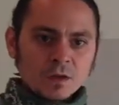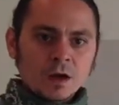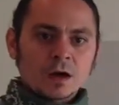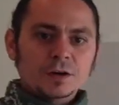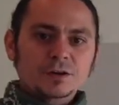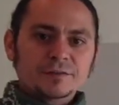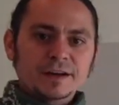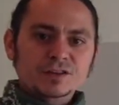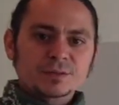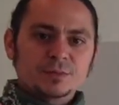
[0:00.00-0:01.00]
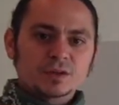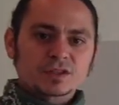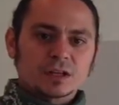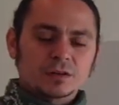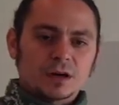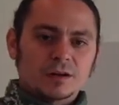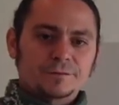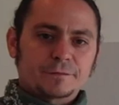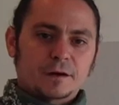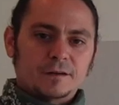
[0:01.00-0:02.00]
vanishing points
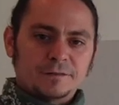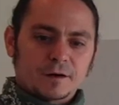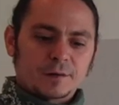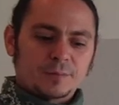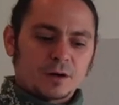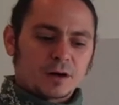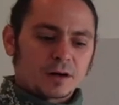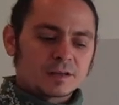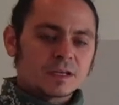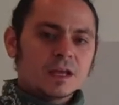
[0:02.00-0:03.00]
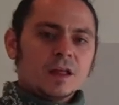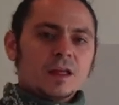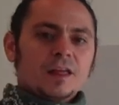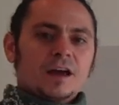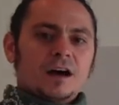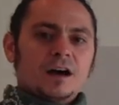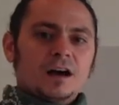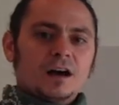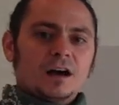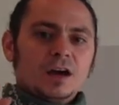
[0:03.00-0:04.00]
far apart,
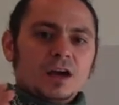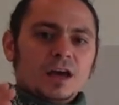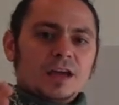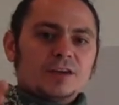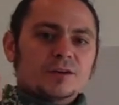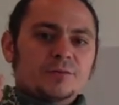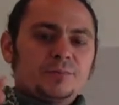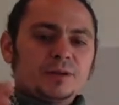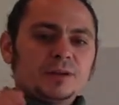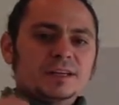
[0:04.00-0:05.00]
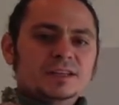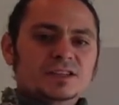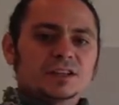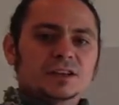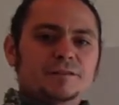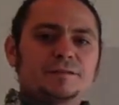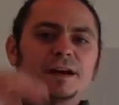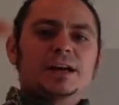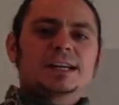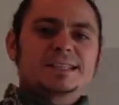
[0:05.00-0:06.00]
your building is going to look
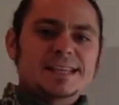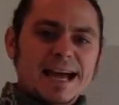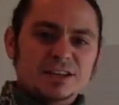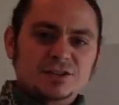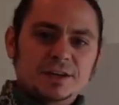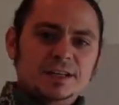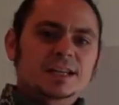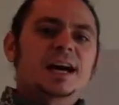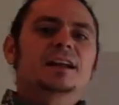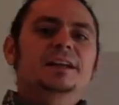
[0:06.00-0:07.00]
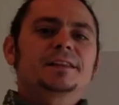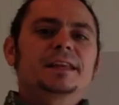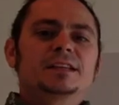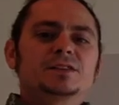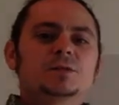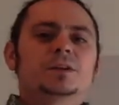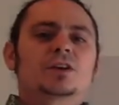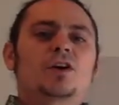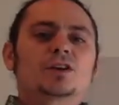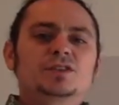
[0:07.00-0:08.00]
very exaggerated, kind of like they do in a
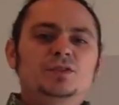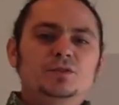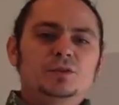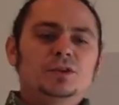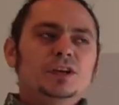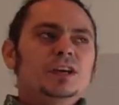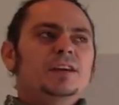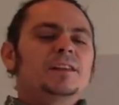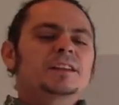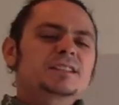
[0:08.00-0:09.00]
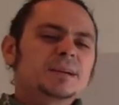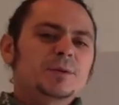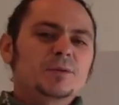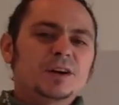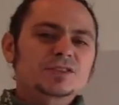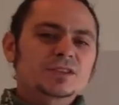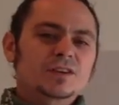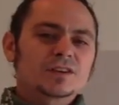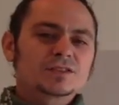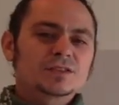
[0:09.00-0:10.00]
cartoon. And the next time you're watching
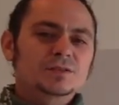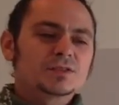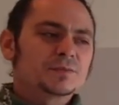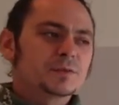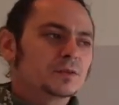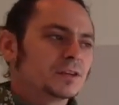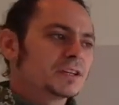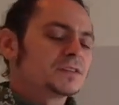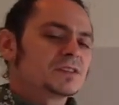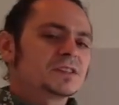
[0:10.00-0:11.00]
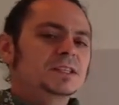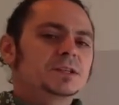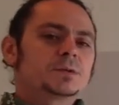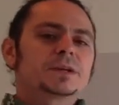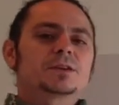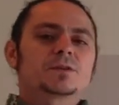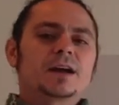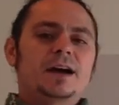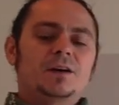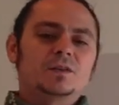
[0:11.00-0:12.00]
cartoons, if you'll look at the scenery
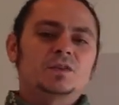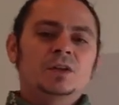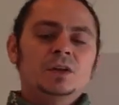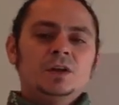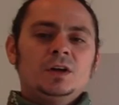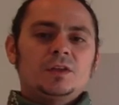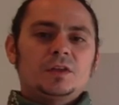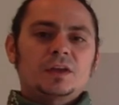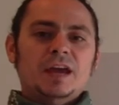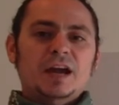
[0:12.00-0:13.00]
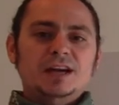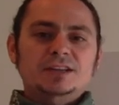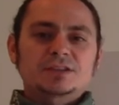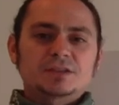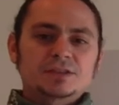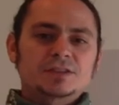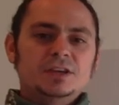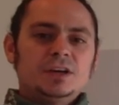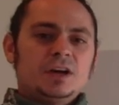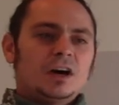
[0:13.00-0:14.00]
around the characters,
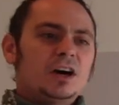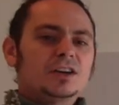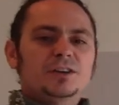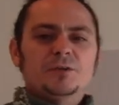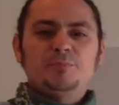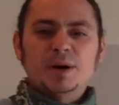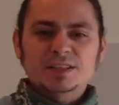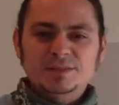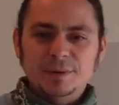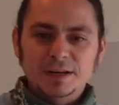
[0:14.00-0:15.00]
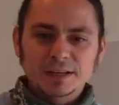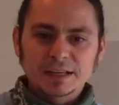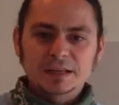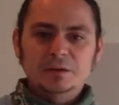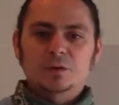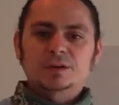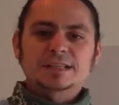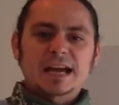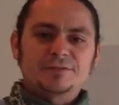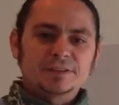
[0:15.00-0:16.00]
Bugs Bunny or
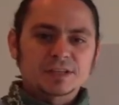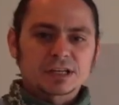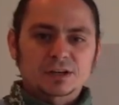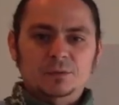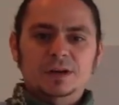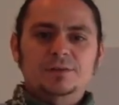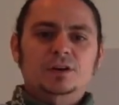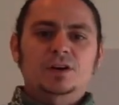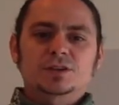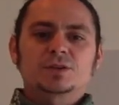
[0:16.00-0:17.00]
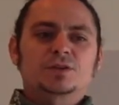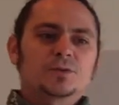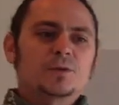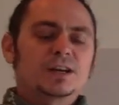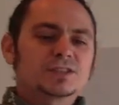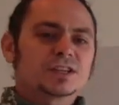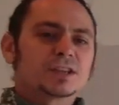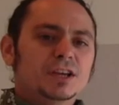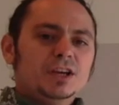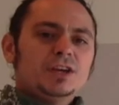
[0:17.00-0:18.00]
Daffy Duck or whatever cartoon you're watching,
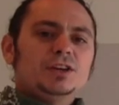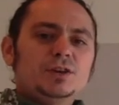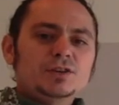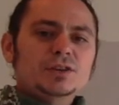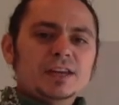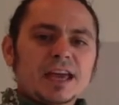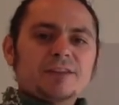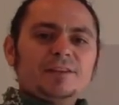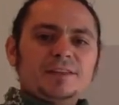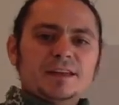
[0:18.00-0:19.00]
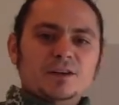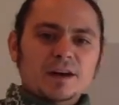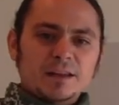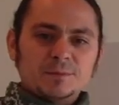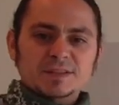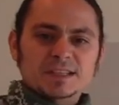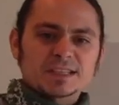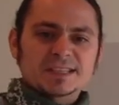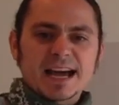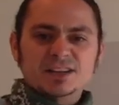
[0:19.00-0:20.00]
usually everything around them is
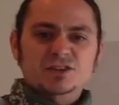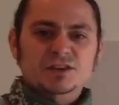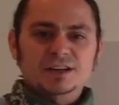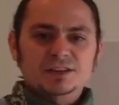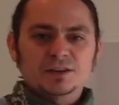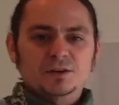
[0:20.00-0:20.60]
exaggerated.